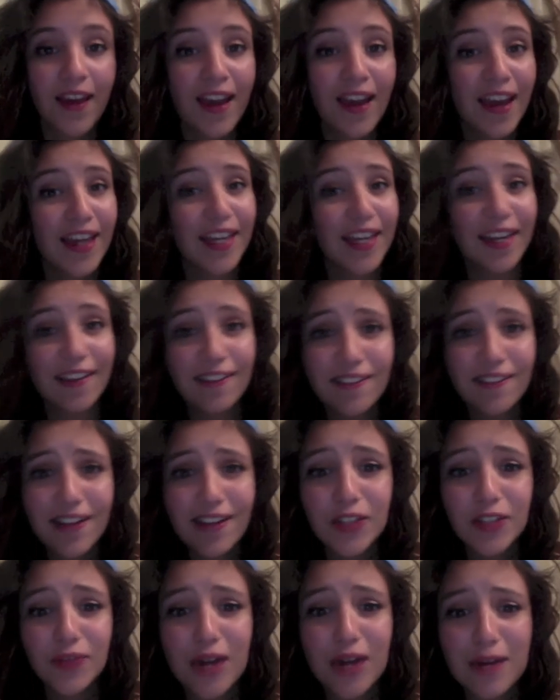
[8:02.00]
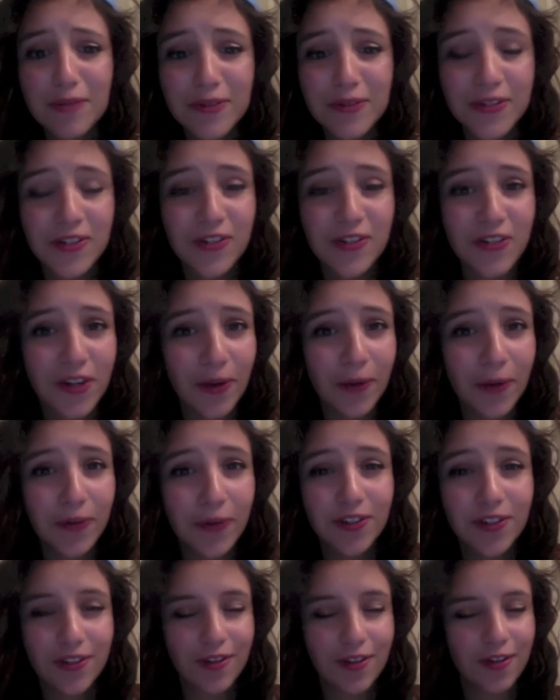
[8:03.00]
Yeah, that last rap was a joke,
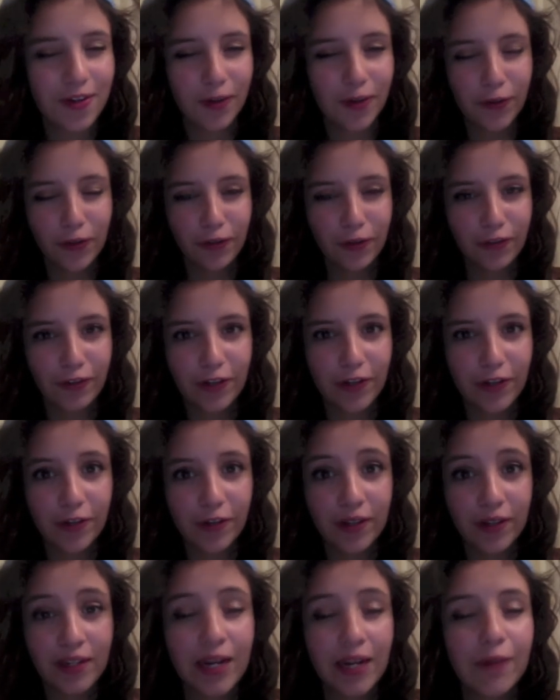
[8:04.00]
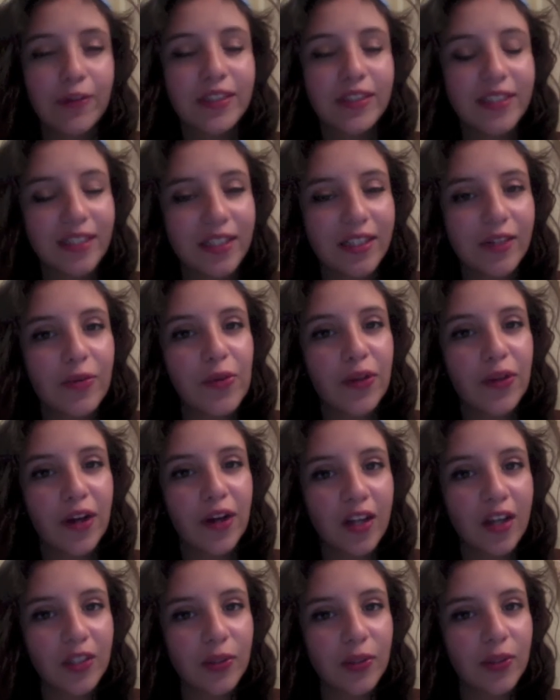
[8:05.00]
just a total floke. Now we're dealing with the
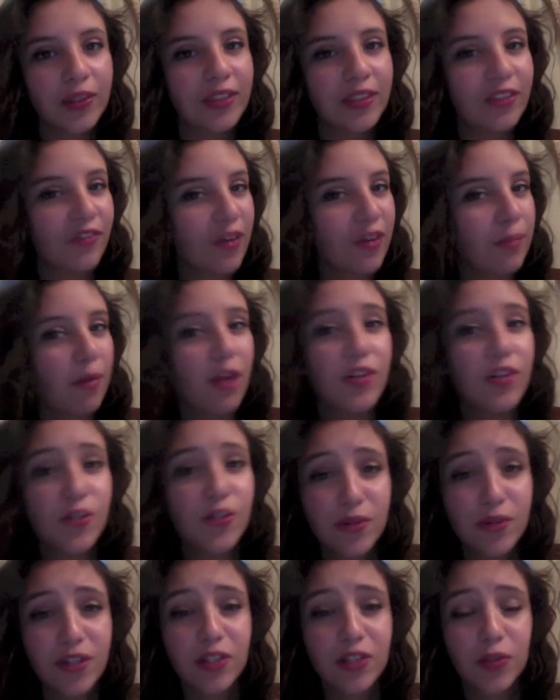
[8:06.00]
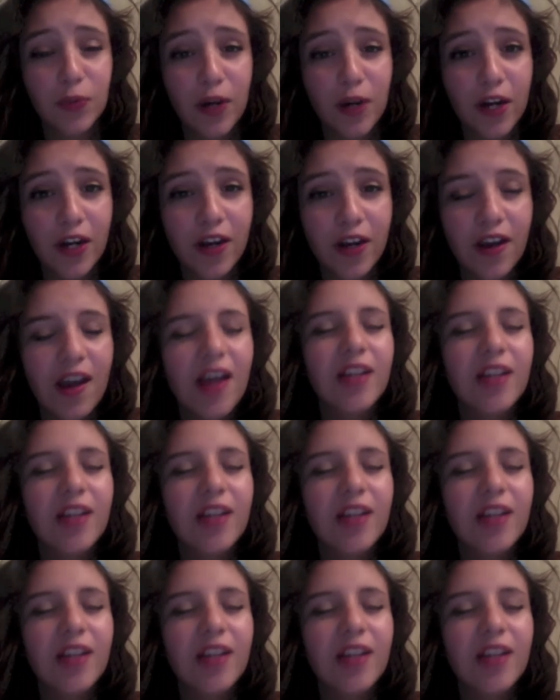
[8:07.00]
consequence of him not doing his work.